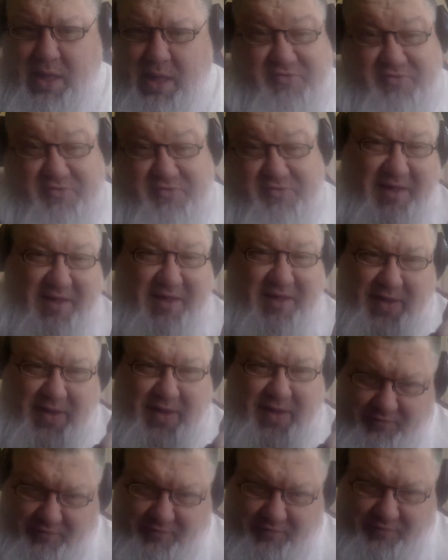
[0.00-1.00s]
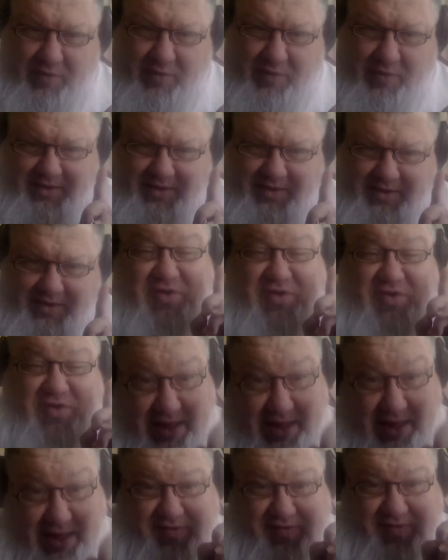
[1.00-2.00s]
But she is
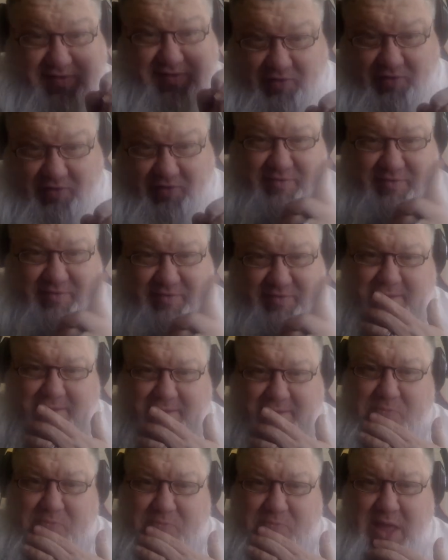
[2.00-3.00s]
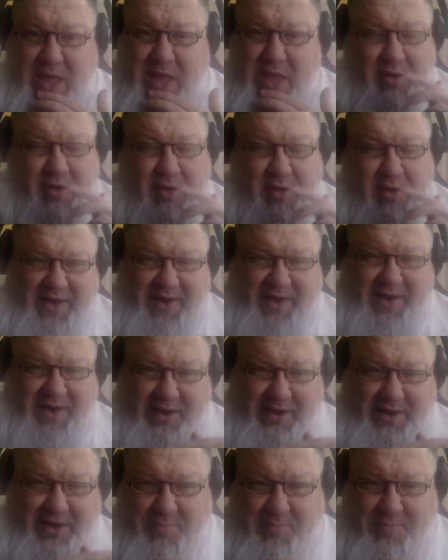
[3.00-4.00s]
involved in it. You'll find
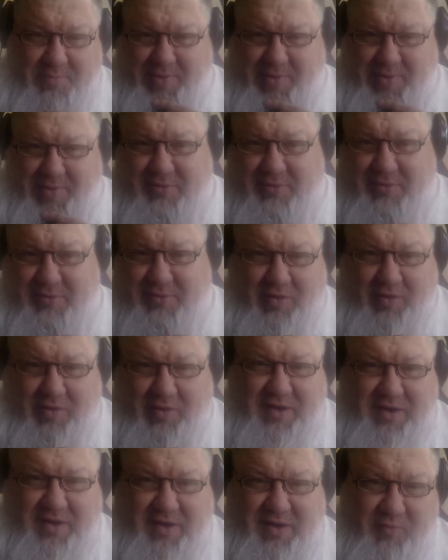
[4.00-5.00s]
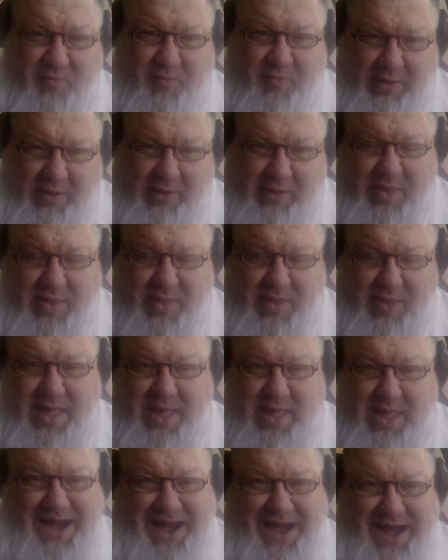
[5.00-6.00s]
out other people are involved in it as well.
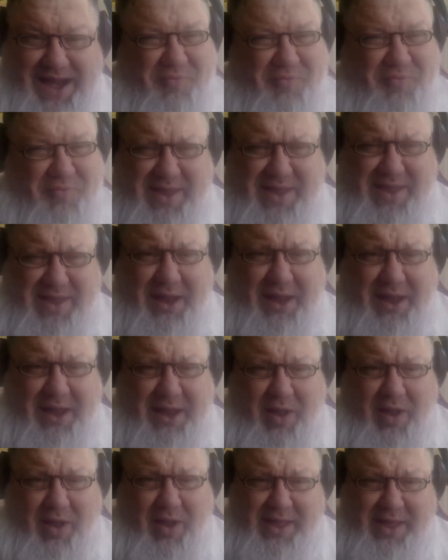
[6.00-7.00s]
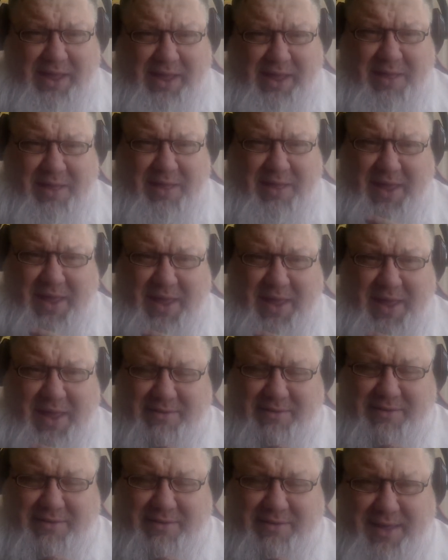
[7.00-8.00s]
And it's really ironic, I mean,
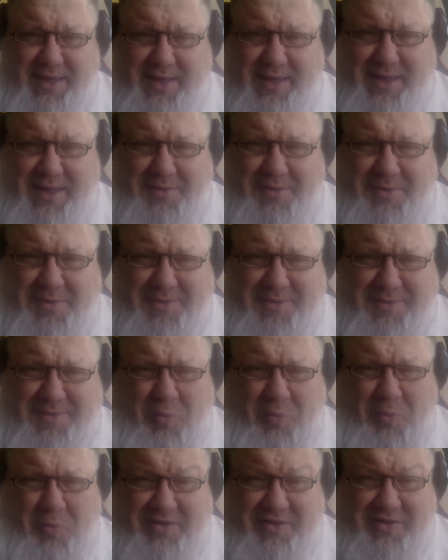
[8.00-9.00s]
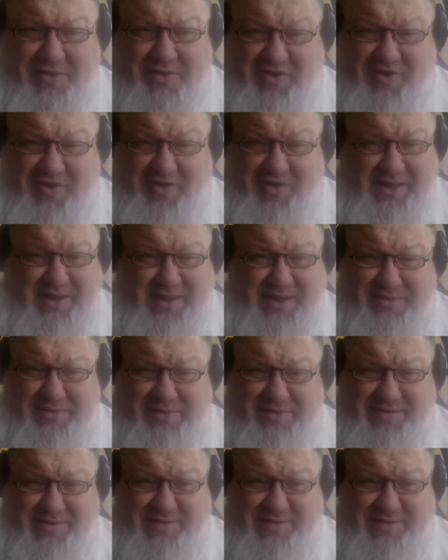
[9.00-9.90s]
watching